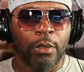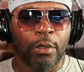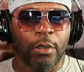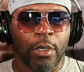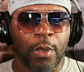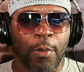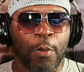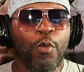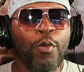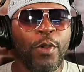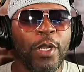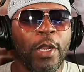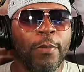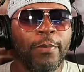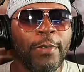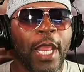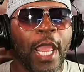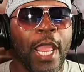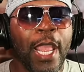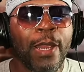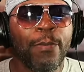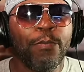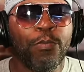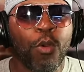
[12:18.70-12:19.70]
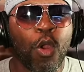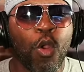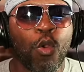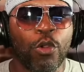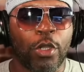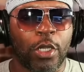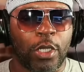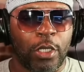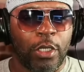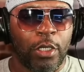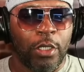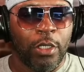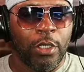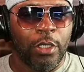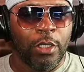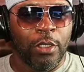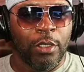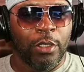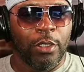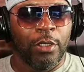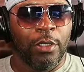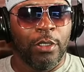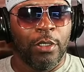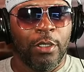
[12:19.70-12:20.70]
But when I'm damn broke,
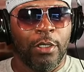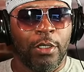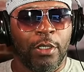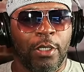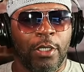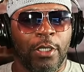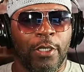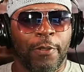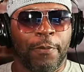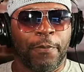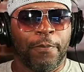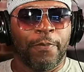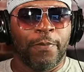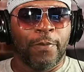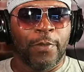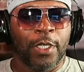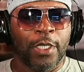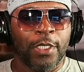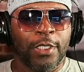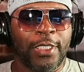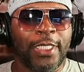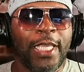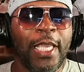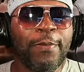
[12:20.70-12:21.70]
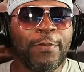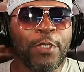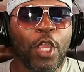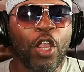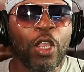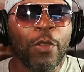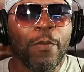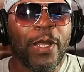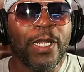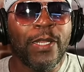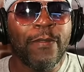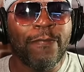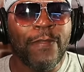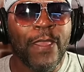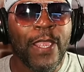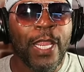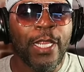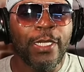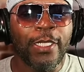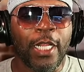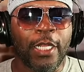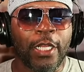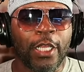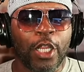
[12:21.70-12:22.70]
she keep talking about the thing
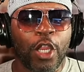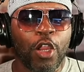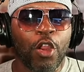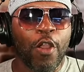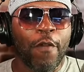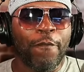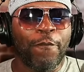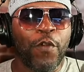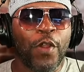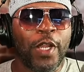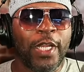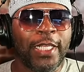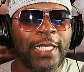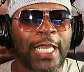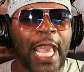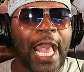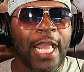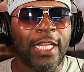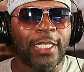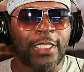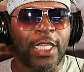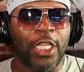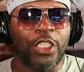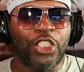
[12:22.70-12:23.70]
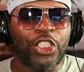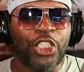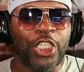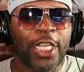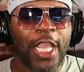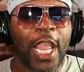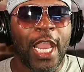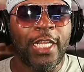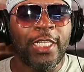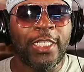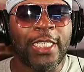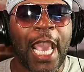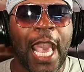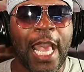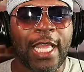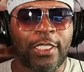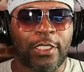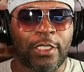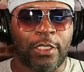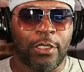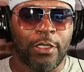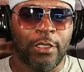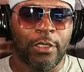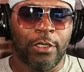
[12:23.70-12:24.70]
that a girlfriend got that she ain't
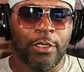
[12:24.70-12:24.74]
got.